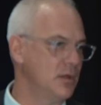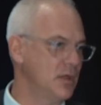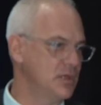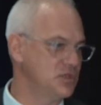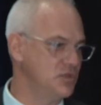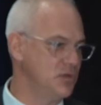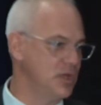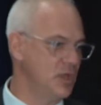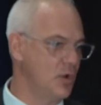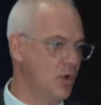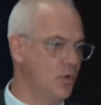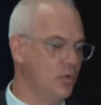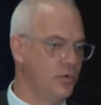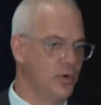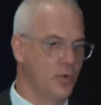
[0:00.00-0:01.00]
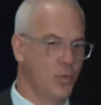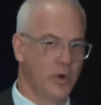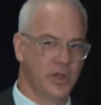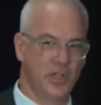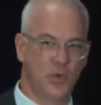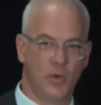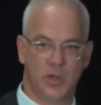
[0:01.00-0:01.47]
As you get older, what
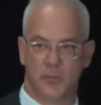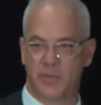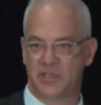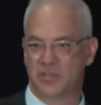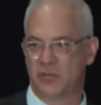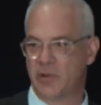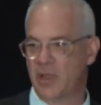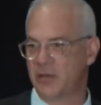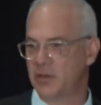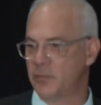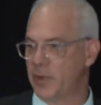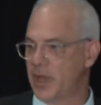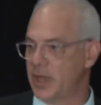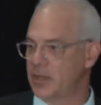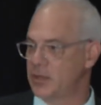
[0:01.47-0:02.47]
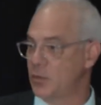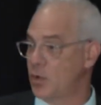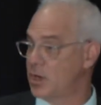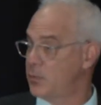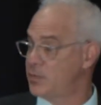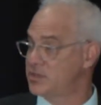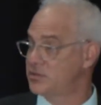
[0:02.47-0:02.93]
do you want to be surrounded by? You
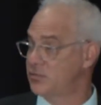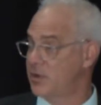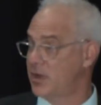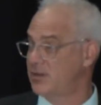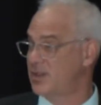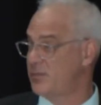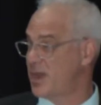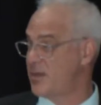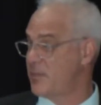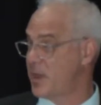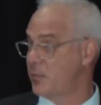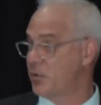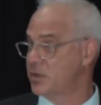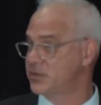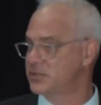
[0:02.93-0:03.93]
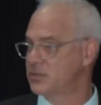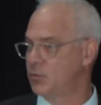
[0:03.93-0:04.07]
want to be surrounded by memories.